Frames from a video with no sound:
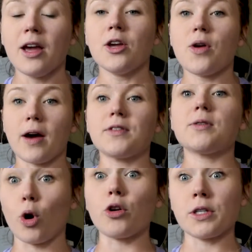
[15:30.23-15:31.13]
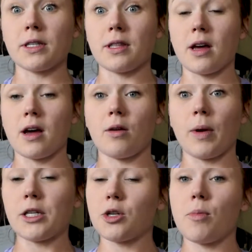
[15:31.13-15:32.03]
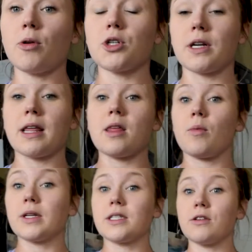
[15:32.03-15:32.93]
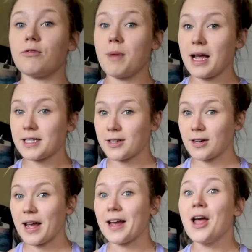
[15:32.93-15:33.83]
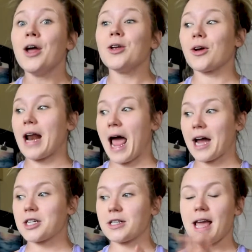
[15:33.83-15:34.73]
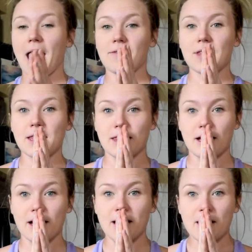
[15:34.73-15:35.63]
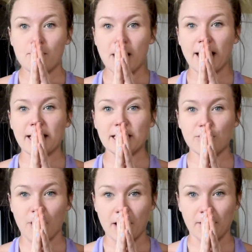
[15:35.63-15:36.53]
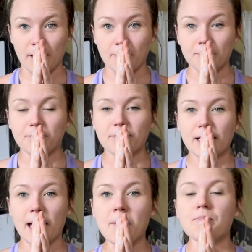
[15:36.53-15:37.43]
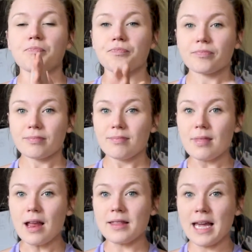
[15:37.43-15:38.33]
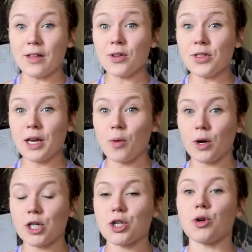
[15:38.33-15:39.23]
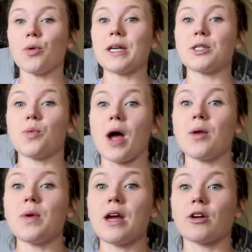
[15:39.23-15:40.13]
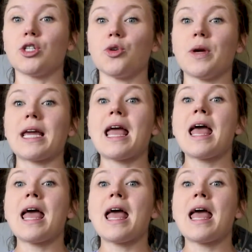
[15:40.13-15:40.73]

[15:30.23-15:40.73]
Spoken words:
You have to rehearse the range of motion, and then once you've mastered it, you're going to actually have that the pec is firing. Okay? The other thing I want to show you is when we are doing